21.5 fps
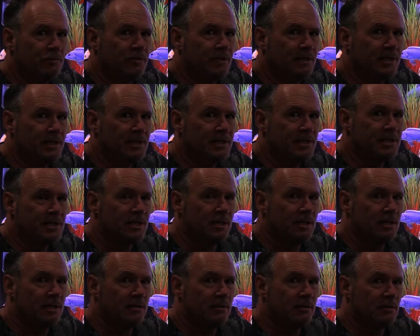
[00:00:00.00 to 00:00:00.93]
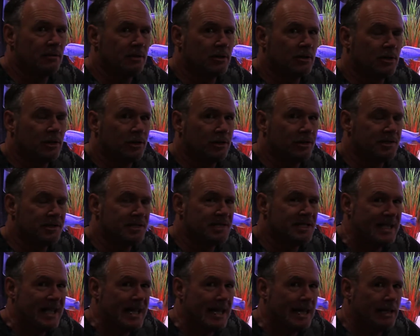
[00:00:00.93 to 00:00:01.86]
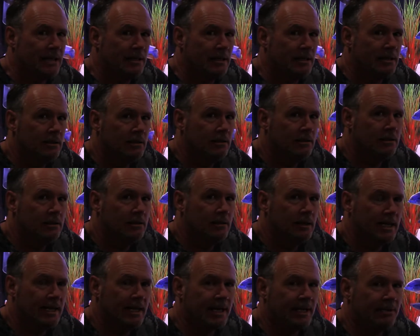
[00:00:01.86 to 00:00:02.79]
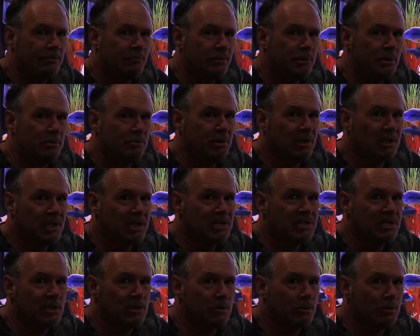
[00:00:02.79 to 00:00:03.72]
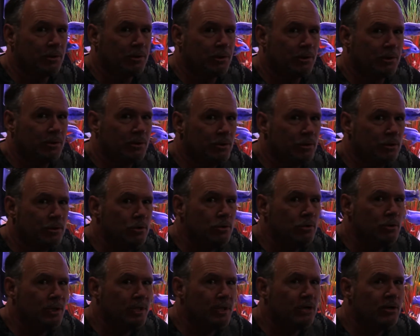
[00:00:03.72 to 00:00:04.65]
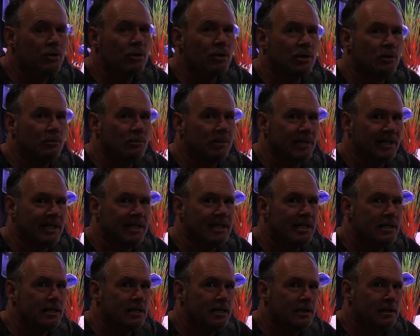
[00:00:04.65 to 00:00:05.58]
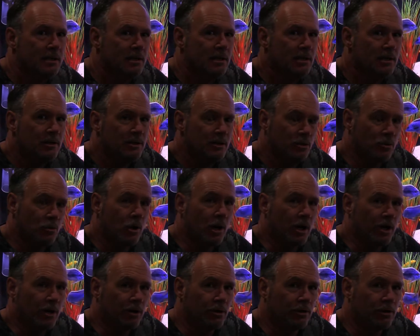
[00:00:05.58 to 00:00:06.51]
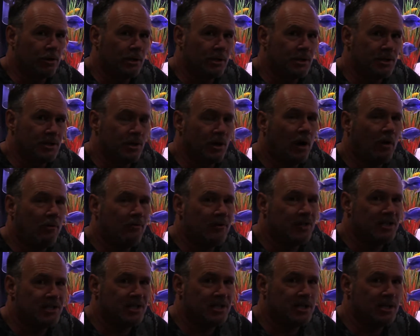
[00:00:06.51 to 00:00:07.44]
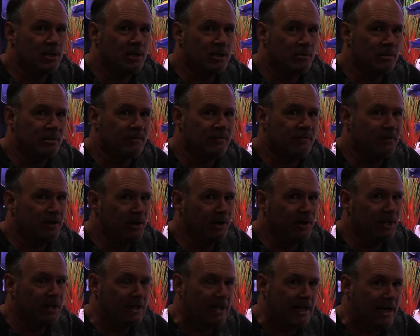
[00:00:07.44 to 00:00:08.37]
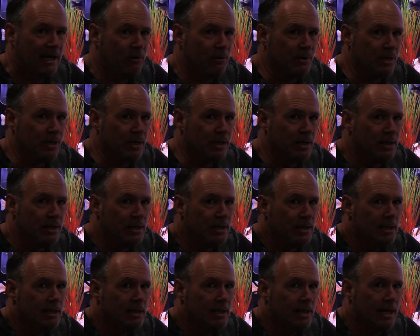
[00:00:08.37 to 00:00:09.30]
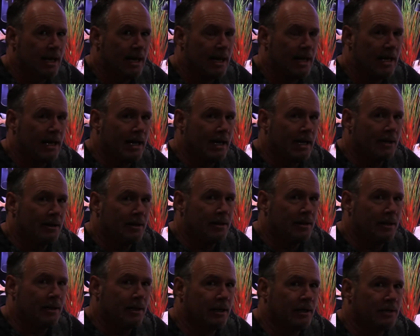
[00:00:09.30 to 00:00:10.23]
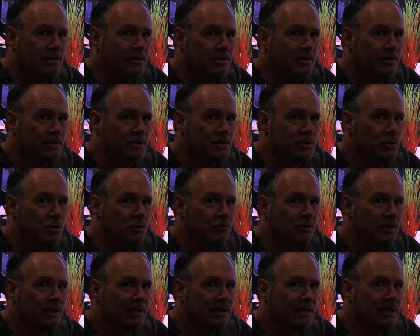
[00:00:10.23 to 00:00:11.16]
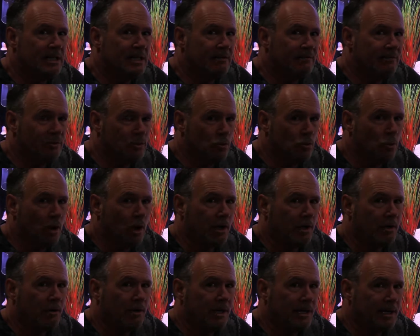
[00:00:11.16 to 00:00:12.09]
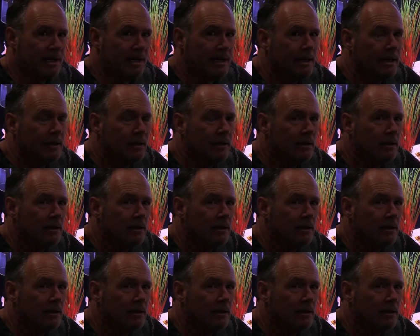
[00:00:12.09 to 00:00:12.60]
this the current sand and replace it with the new Complete, the water is obviously going to be very cloudy, and so if I leave the water in it,